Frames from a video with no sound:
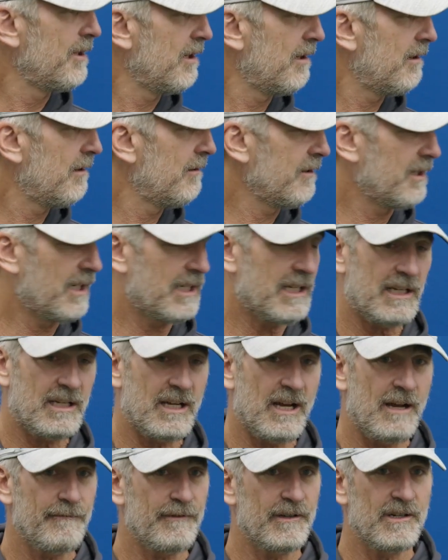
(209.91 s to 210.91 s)
I've got
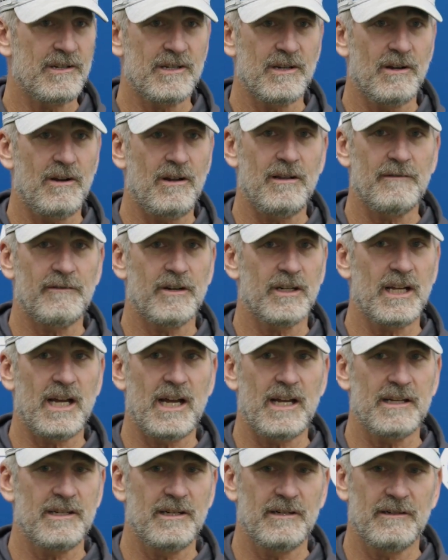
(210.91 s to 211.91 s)
confidence in all of our
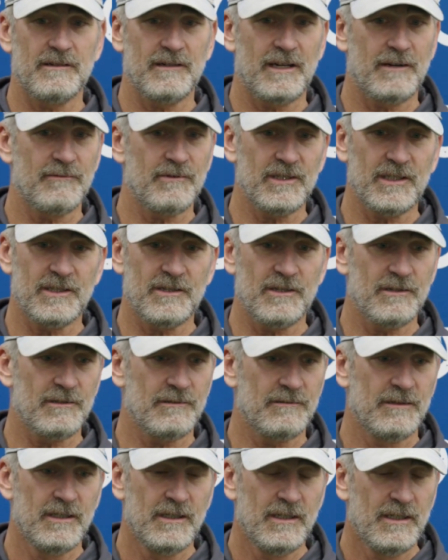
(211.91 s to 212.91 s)
guys here. I really
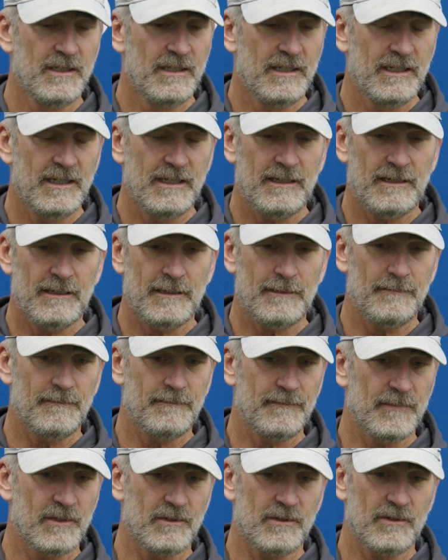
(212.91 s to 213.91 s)
do.
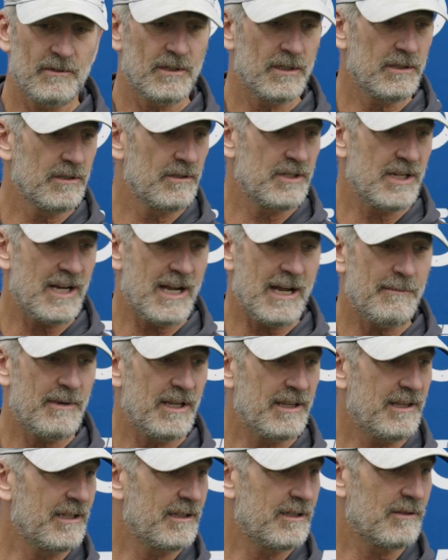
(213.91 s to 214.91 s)
They're doing a good job.
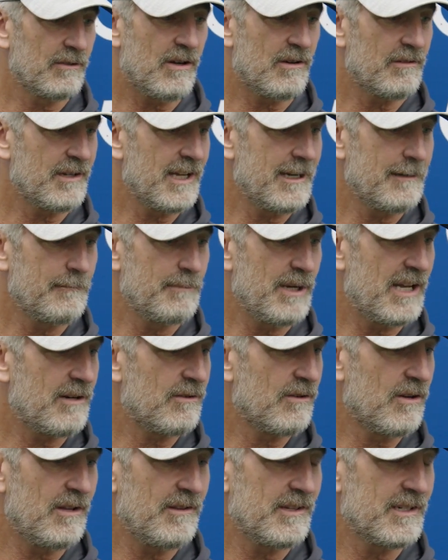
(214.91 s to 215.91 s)
I think they're all getting
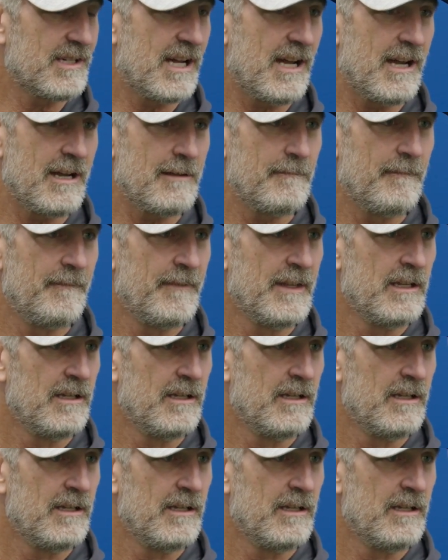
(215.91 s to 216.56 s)
better all the time.